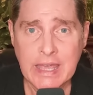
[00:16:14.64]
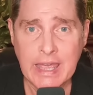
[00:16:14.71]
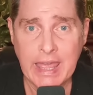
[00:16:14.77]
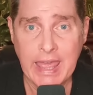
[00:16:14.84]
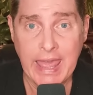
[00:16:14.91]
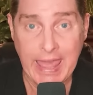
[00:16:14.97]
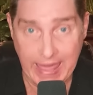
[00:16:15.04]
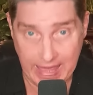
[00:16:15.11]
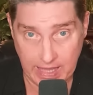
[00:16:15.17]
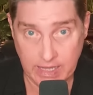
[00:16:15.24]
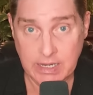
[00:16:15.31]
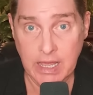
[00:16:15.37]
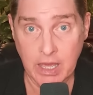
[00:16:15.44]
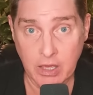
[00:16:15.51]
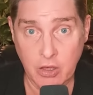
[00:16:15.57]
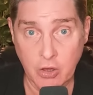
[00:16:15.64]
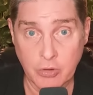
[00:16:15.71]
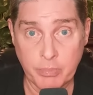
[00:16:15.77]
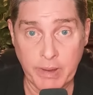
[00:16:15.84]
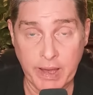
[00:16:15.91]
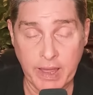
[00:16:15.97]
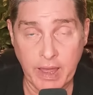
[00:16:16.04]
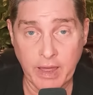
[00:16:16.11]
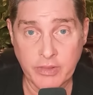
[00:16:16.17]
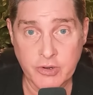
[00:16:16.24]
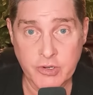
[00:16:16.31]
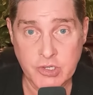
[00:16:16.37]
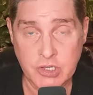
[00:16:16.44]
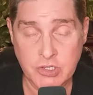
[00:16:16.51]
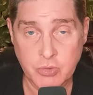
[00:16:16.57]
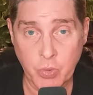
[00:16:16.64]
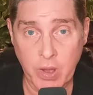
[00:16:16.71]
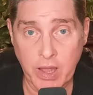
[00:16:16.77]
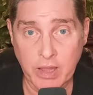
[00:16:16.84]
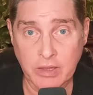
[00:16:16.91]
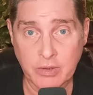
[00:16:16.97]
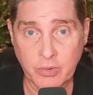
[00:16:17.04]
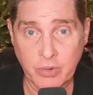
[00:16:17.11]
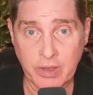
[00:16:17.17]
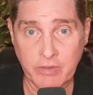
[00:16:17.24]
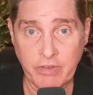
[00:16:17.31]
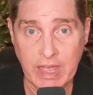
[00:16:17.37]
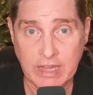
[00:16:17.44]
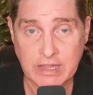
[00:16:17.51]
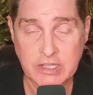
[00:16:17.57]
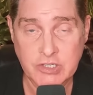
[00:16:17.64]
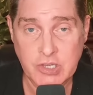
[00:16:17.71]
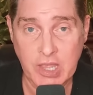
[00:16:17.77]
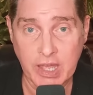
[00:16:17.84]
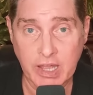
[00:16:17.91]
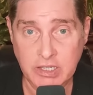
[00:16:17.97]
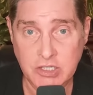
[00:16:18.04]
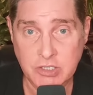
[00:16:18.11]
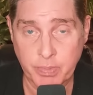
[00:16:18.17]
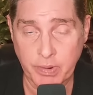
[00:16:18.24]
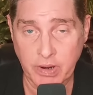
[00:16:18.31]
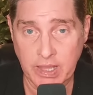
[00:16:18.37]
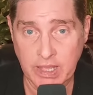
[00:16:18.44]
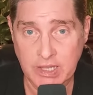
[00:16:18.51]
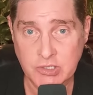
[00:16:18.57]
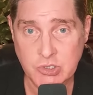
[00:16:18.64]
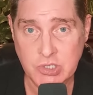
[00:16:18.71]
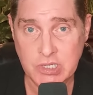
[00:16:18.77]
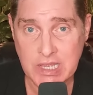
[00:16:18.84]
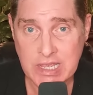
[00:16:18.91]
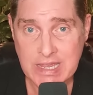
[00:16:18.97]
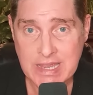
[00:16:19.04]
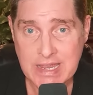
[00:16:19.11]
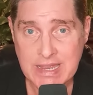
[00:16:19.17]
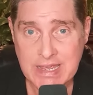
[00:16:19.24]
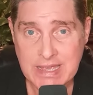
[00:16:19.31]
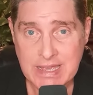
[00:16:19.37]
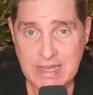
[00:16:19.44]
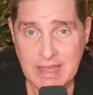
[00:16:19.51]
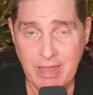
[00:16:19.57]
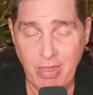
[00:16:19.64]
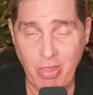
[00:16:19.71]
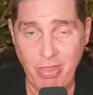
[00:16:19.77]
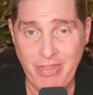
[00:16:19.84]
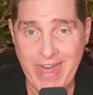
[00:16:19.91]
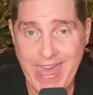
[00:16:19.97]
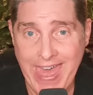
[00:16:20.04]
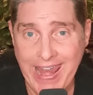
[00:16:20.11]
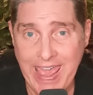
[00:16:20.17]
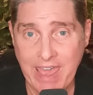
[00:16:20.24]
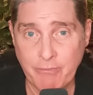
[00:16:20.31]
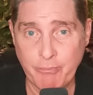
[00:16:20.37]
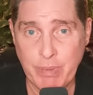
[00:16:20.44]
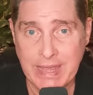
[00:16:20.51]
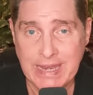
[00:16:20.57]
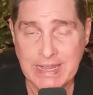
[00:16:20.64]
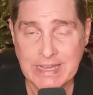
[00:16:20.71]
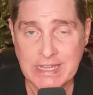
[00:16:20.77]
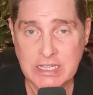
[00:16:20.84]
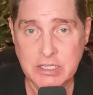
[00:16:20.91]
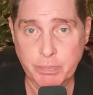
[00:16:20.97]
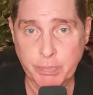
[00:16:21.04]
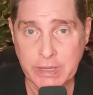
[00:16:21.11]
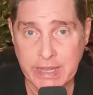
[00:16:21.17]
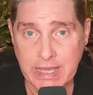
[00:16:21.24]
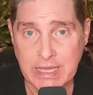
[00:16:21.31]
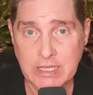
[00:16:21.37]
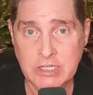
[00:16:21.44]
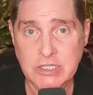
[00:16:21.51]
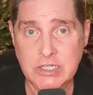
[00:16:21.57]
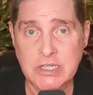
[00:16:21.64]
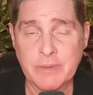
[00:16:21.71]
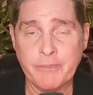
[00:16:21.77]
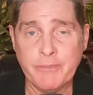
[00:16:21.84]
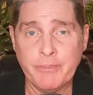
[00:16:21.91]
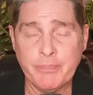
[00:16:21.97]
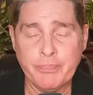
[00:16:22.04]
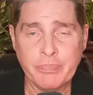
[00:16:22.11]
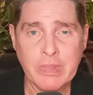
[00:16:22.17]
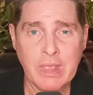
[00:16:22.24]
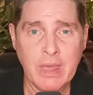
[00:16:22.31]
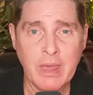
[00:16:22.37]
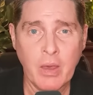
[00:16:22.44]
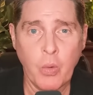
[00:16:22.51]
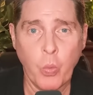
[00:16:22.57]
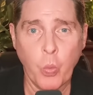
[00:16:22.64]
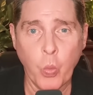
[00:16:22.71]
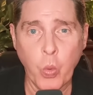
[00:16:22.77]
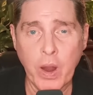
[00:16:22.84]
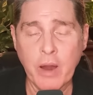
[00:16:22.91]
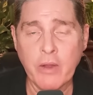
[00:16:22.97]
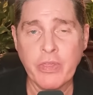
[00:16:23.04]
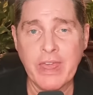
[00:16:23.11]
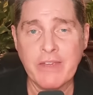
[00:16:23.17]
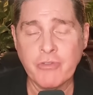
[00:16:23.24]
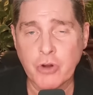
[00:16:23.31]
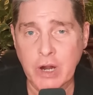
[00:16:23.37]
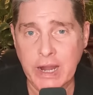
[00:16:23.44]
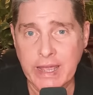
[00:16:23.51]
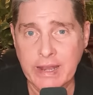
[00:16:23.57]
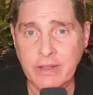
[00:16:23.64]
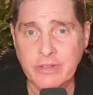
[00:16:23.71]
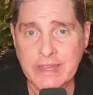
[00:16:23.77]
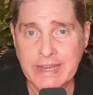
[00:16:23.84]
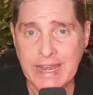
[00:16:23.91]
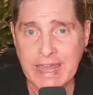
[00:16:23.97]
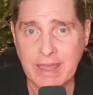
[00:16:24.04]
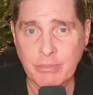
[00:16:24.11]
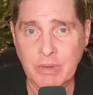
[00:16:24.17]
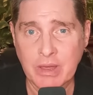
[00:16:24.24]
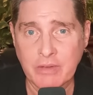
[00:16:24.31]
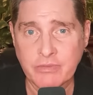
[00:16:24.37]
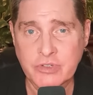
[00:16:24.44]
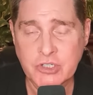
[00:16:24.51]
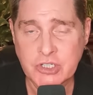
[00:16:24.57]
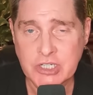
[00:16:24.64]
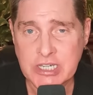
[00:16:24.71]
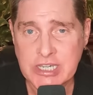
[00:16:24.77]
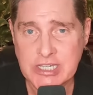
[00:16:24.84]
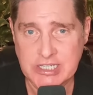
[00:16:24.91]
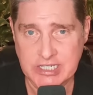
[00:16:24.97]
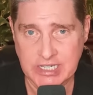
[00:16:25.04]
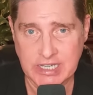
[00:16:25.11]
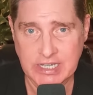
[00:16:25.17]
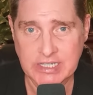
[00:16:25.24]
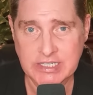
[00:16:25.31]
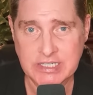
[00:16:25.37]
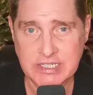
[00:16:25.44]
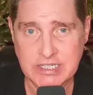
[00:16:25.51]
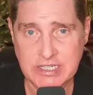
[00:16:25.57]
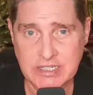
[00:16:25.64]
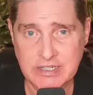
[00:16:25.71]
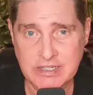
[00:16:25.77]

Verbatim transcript: and echoed by others as well who have had this hell experience that have been in this place where they've cried out the name of Jesus